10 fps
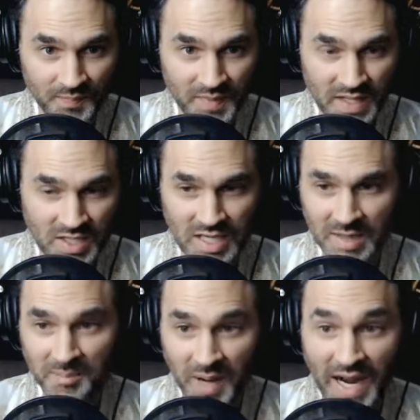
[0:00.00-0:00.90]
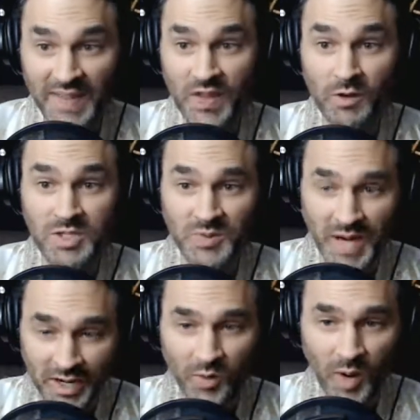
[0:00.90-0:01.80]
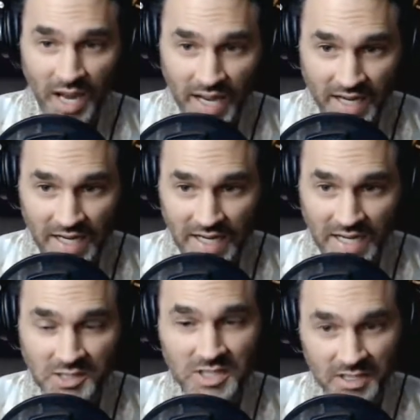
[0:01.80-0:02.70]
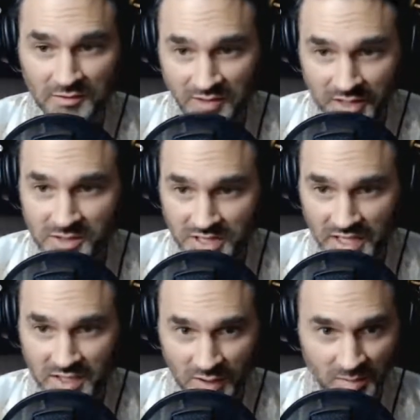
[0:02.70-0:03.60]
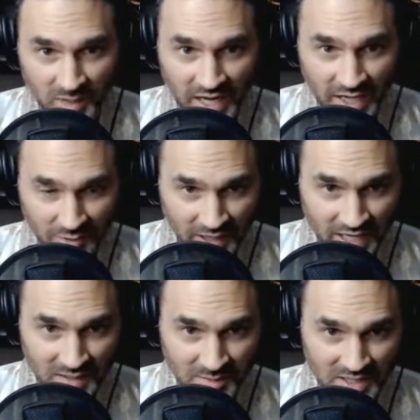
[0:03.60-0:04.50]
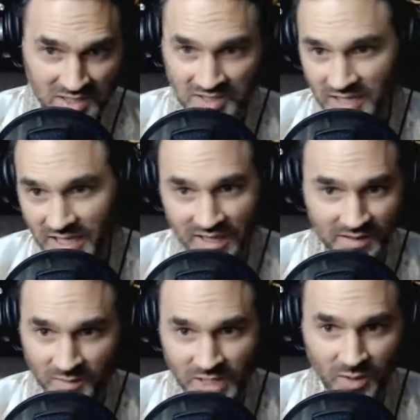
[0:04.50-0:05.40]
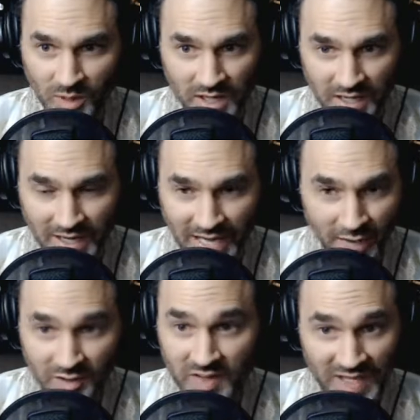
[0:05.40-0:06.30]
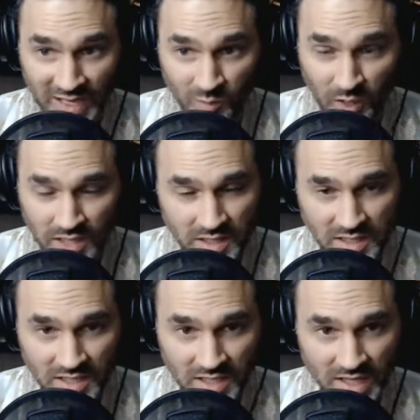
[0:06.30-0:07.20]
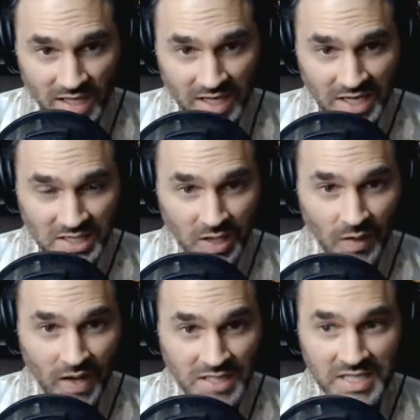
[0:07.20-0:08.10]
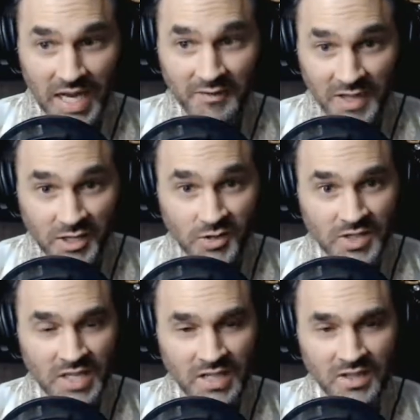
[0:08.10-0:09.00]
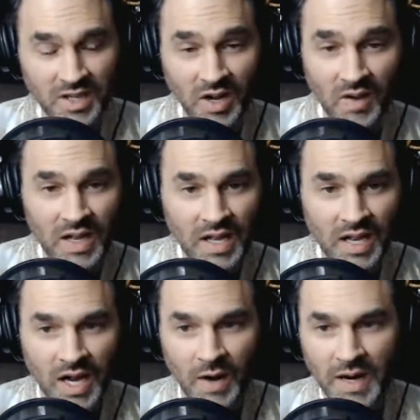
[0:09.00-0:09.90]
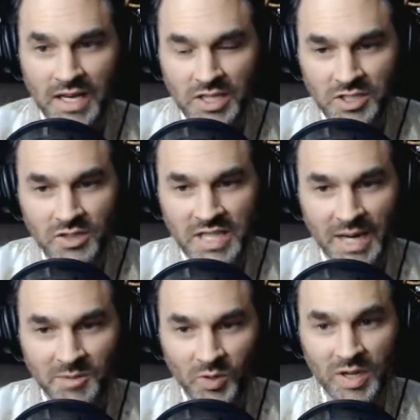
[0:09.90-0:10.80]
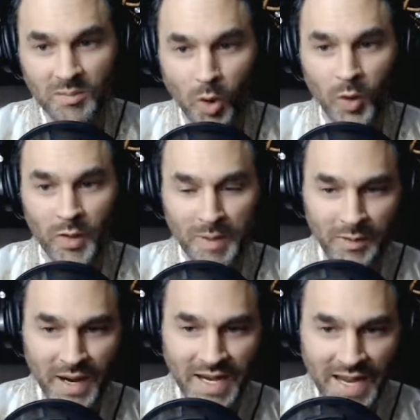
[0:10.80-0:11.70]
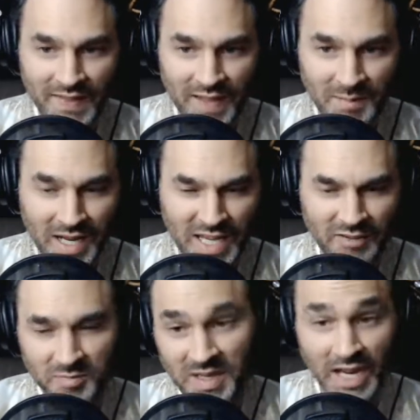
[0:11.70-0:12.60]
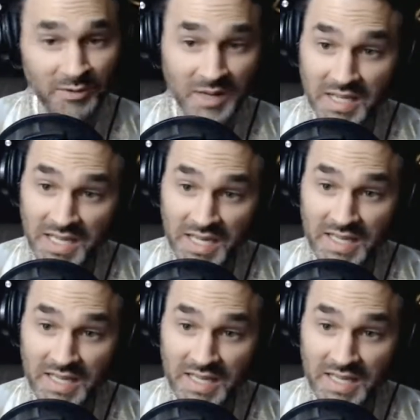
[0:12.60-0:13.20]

To combine those right away is confusing to the brain, right? Because it's like, what are you working on? Everything at once. So it's kind of interesting to go, all right, because you said I'm doing more with my right hand than my left, but not really.